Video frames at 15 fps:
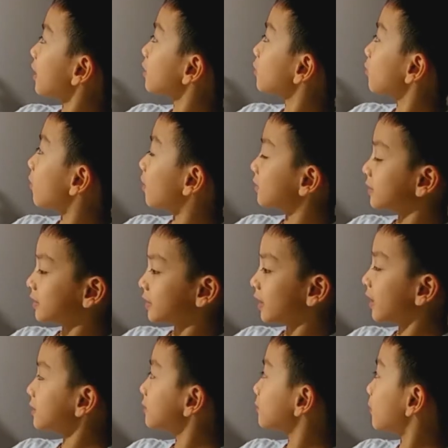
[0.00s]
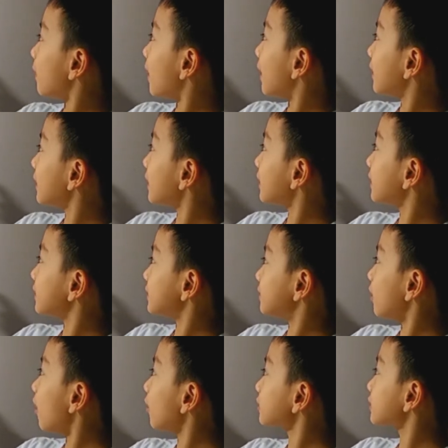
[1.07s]
That was, that's why it
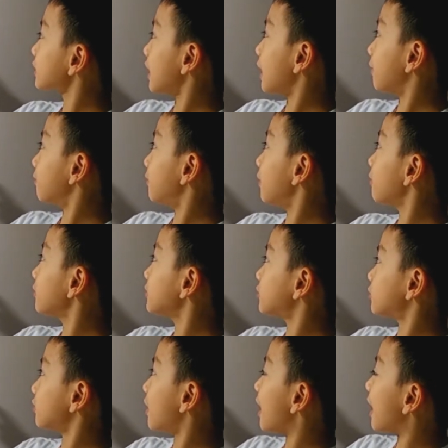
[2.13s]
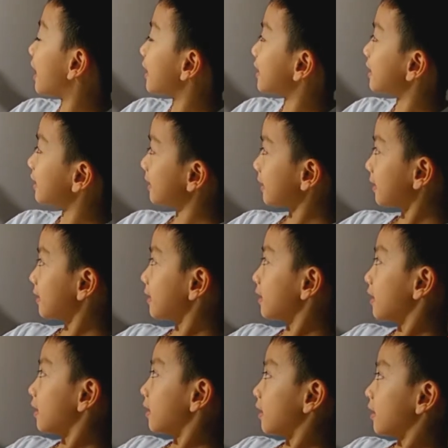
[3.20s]
is hot and very dry.
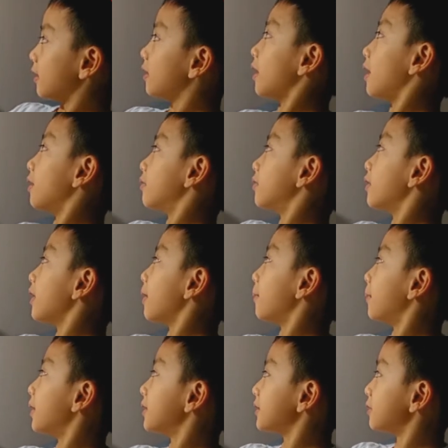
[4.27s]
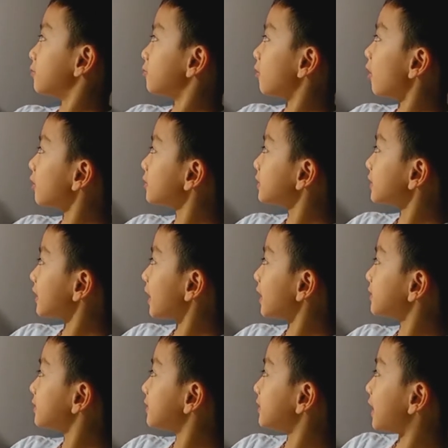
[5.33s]
And there are many rocks
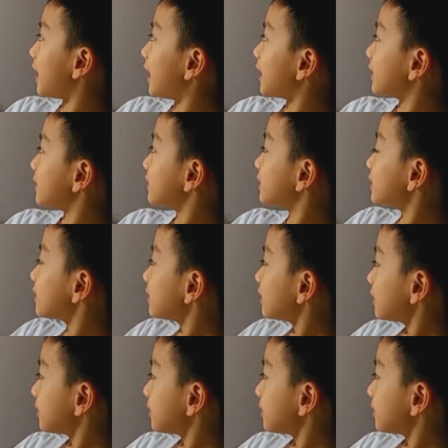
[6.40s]
and sands